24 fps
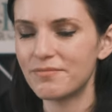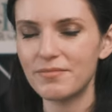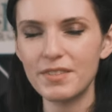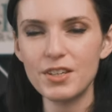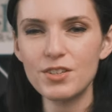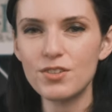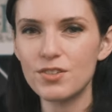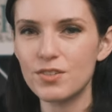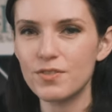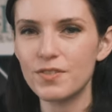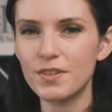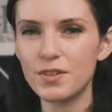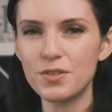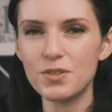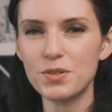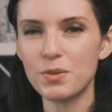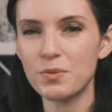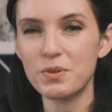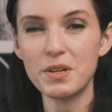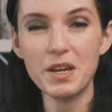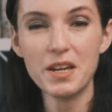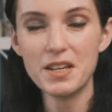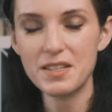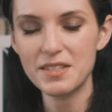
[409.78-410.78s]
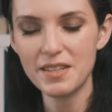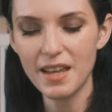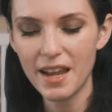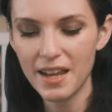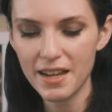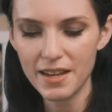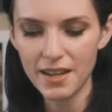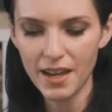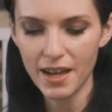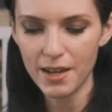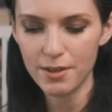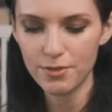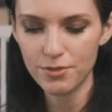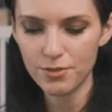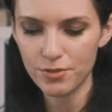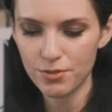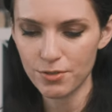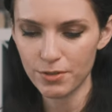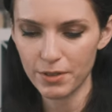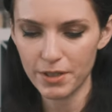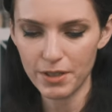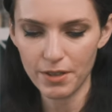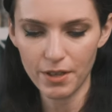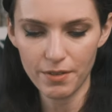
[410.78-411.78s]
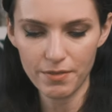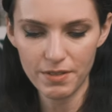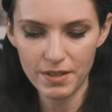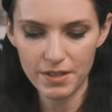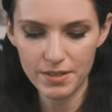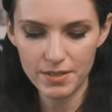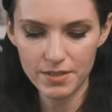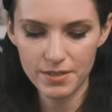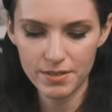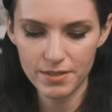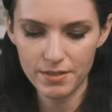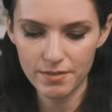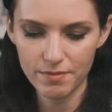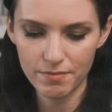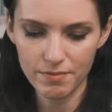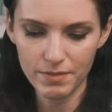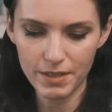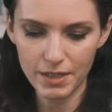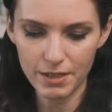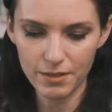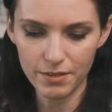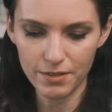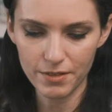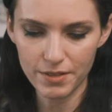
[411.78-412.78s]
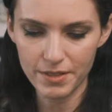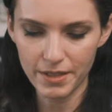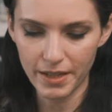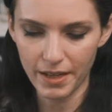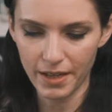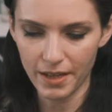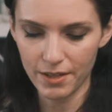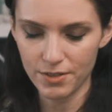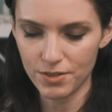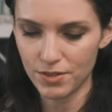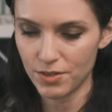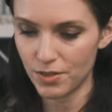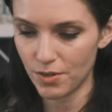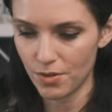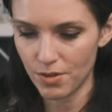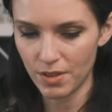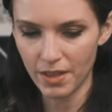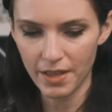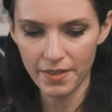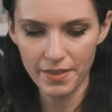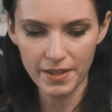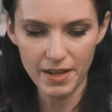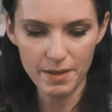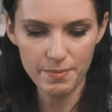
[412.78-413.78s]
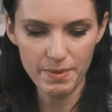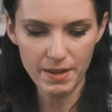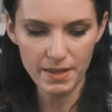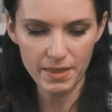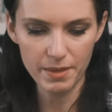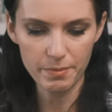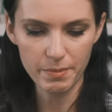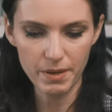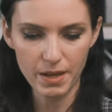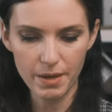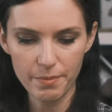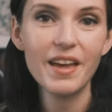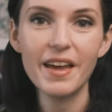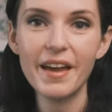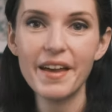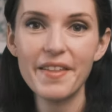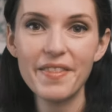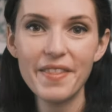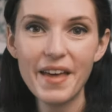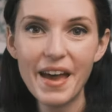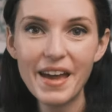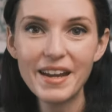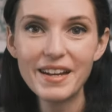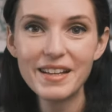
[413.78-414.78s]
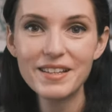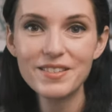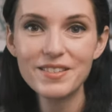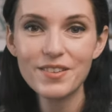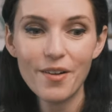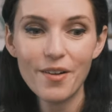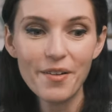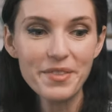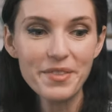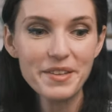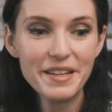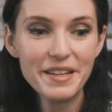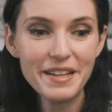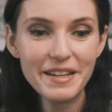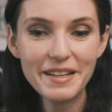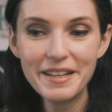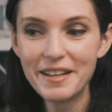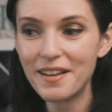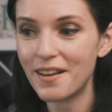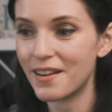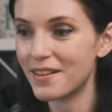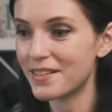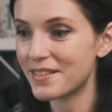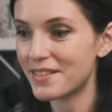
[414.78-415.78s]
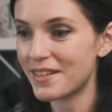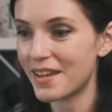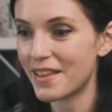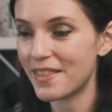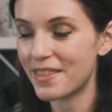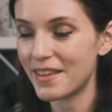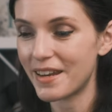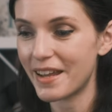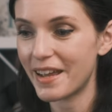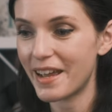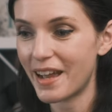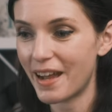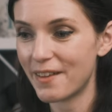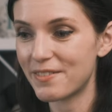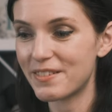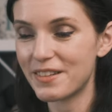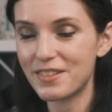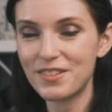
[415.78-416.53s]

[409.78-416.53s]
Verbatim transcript: they just feel so nice. I, I truly love these needles. Uh, so glad that I picked them up. And that is all the knitting content that I have to